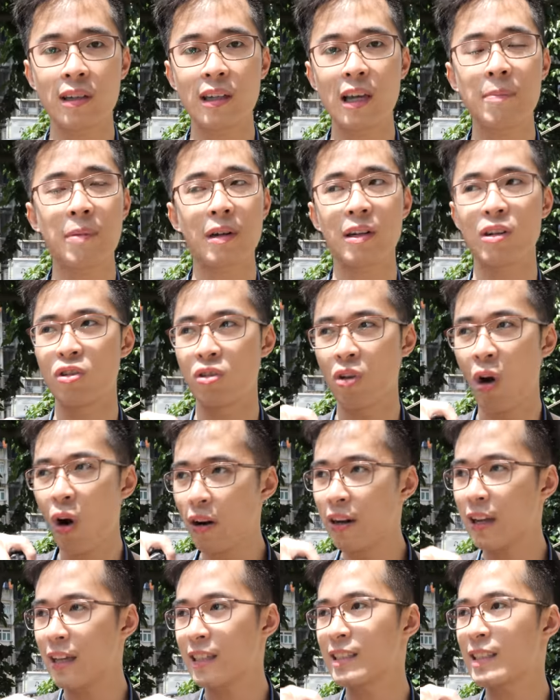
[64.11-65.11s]
gate, but
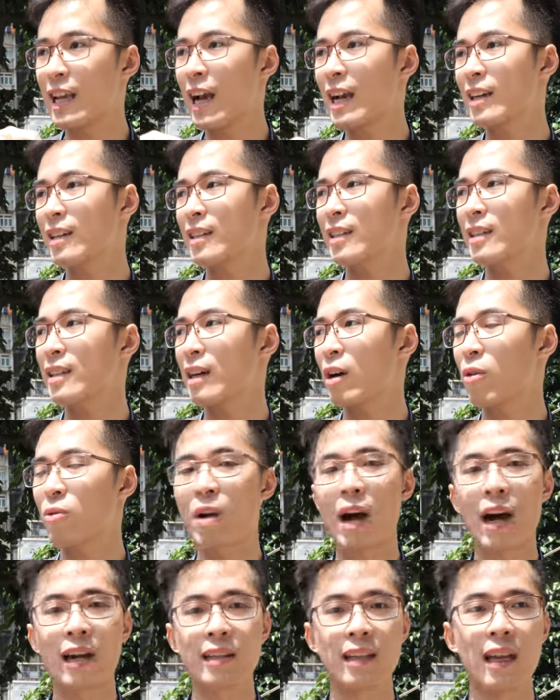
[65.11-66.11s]
not exactly
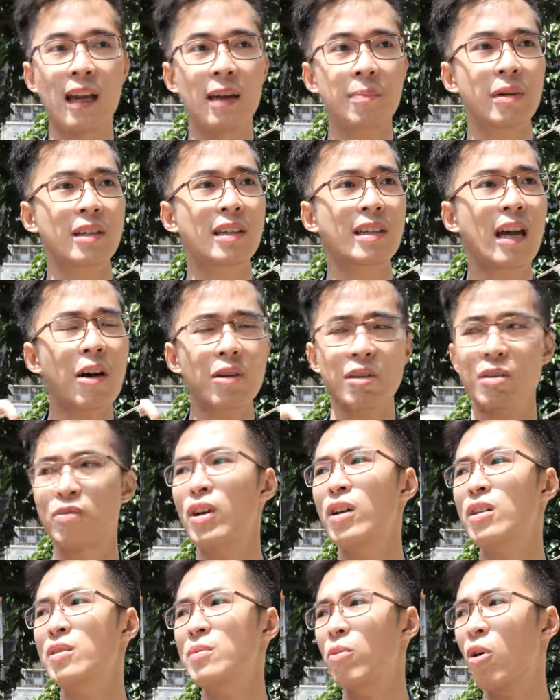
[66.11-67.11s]
around there. Macau is
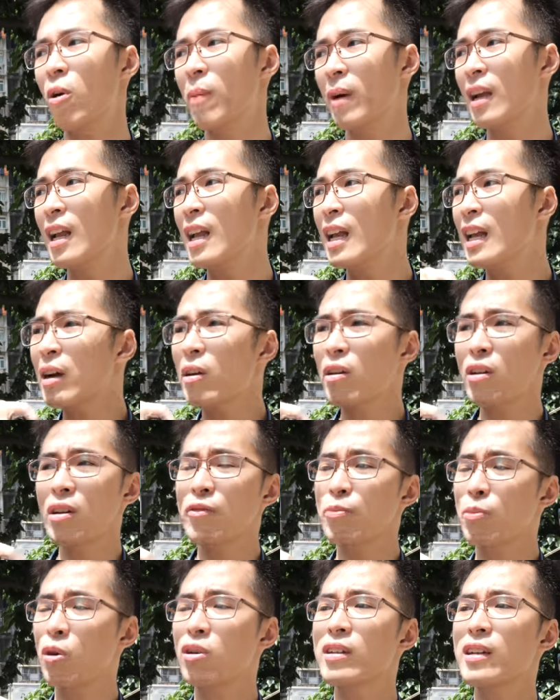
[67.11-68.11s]
very small, but
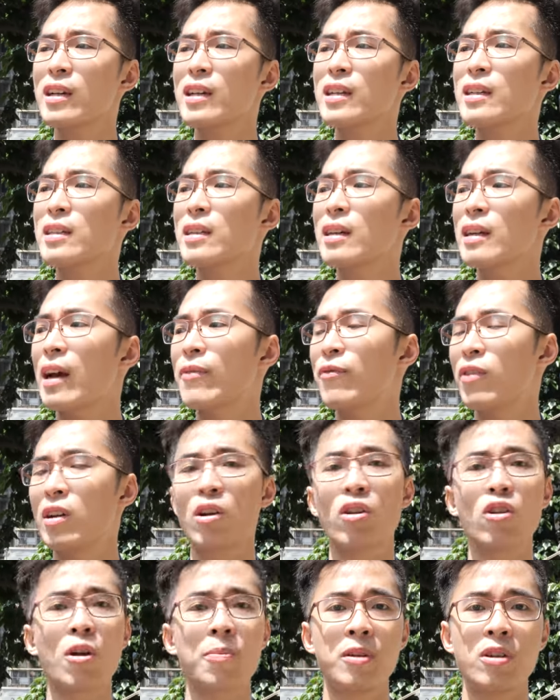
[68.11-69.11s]
border gate have a
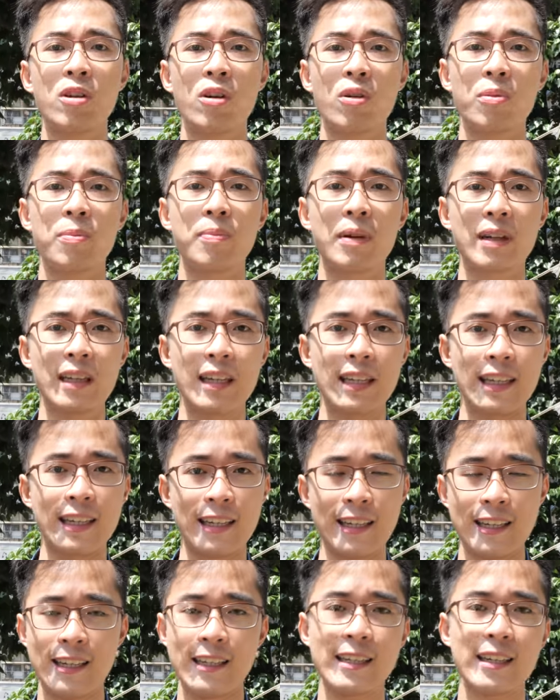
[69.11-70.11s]
lot of people, but in
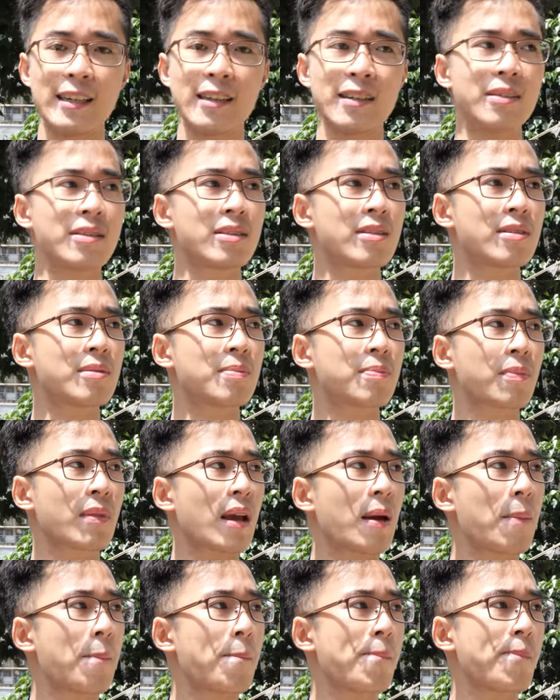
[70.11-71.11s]
here is
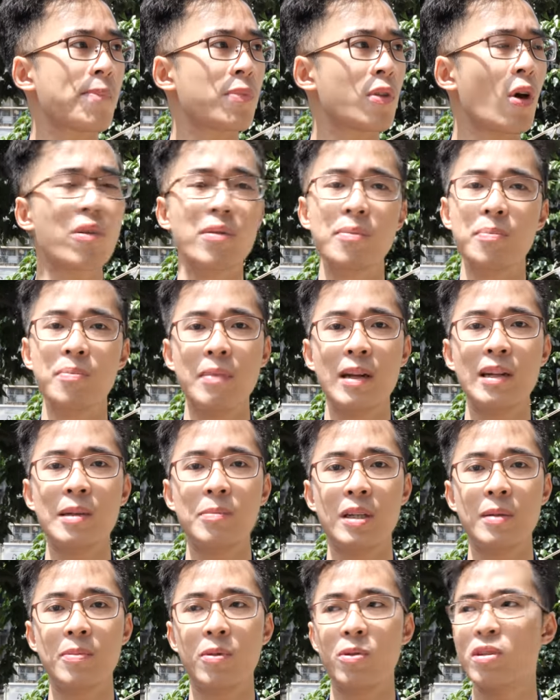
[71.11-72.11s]
not many
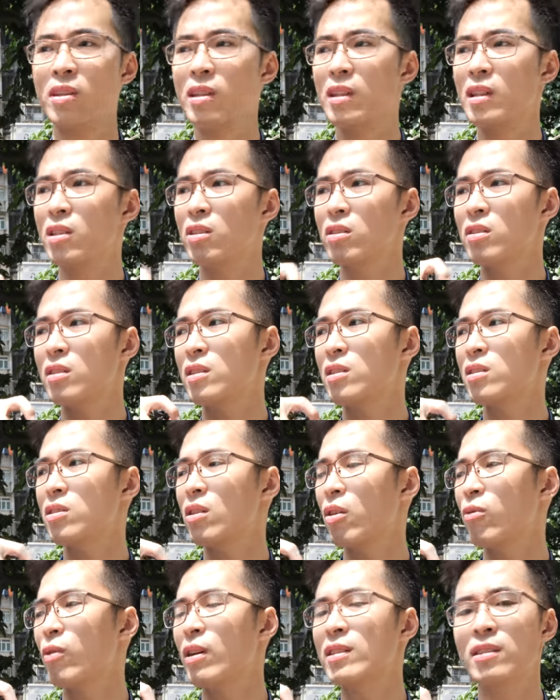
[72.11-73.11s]
people here because it's
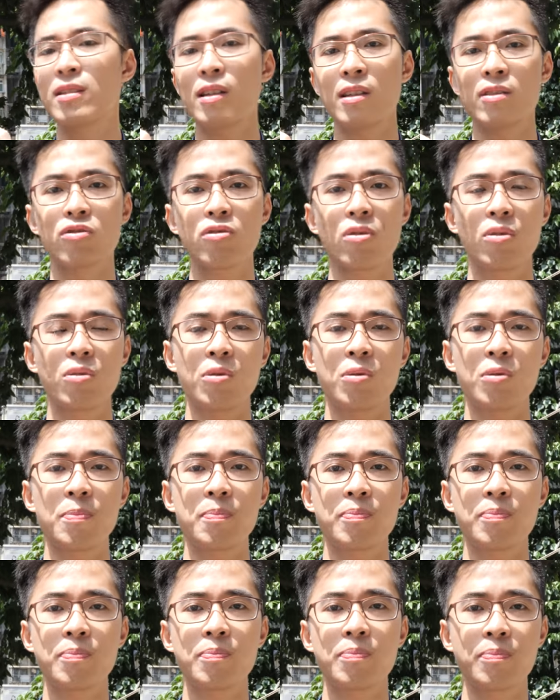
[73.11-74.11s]
the residential
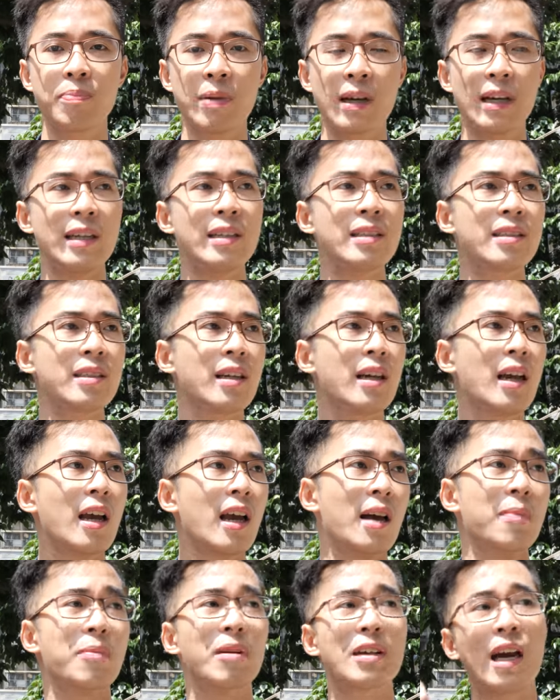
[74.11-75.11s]
place,
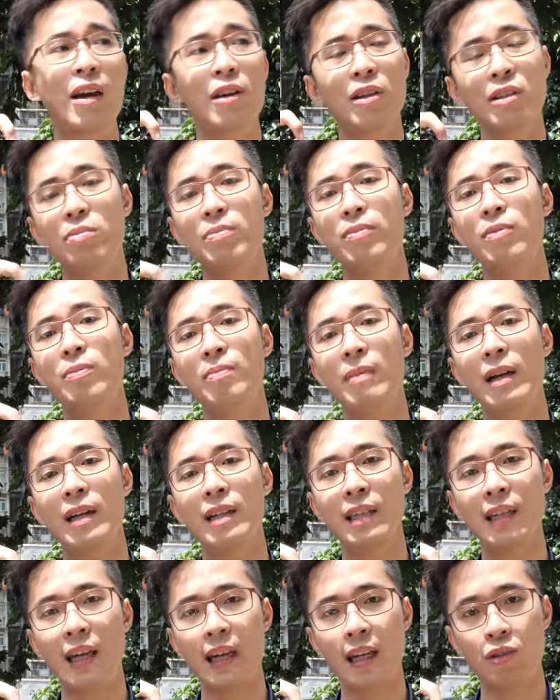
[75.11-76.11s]
and Macau is
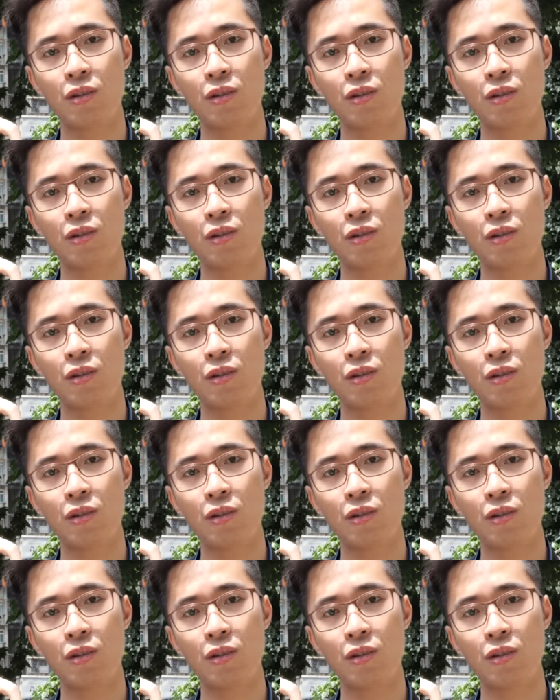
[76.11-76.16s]
mainly a